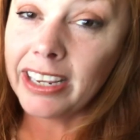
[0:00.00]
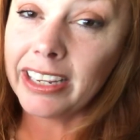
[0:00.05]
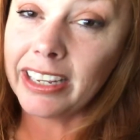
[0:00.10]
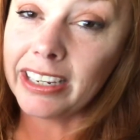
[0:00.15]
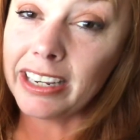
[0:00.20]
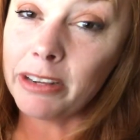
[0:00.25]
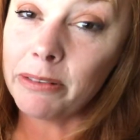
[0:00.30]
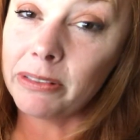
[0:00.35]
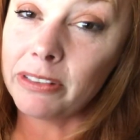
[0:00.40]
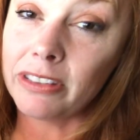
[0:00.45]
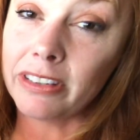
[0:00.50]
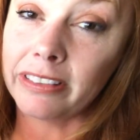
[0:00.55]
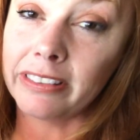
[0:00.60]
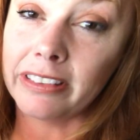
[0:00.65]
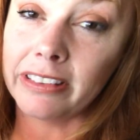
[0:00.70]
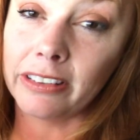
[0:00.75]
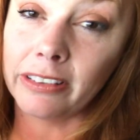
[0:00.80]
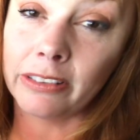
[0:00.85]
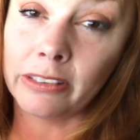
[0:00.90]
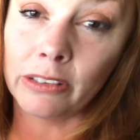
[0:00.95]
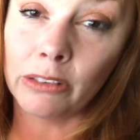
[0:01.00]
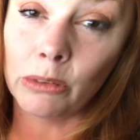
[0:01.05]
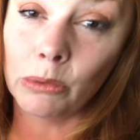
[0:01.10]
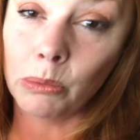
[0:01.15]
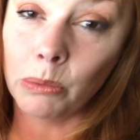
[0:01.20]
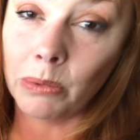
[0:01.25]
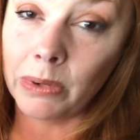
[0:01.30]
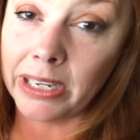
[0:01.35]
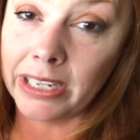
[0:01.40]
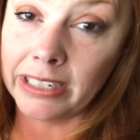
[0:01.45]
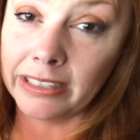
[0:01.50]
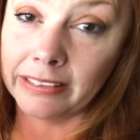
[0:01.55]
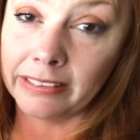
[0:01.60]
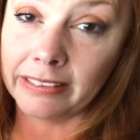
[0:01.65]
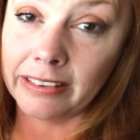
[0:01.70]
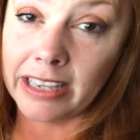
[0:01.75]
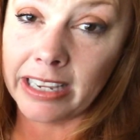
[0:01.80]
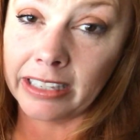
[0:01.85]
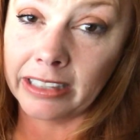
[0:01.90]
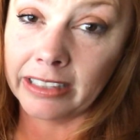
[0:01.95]
And he was just the
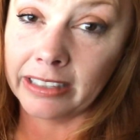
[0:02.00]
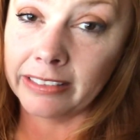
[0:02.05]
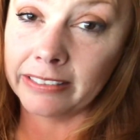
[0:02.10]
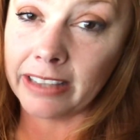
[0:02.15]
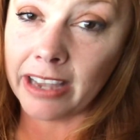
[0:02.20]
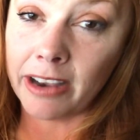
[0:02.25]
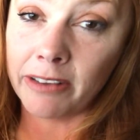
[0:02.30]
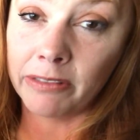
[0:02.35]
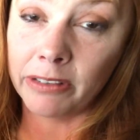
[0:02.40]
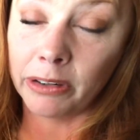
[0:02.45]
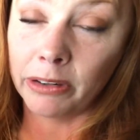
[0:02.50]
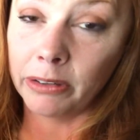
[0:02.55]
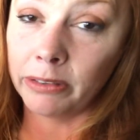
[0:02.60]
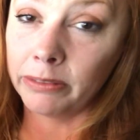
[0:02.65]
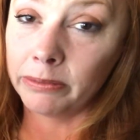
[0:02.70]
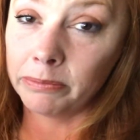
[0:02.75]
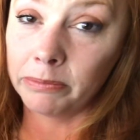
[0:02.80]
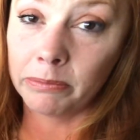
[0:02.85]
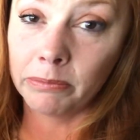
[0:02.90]
sweetest thing that's ever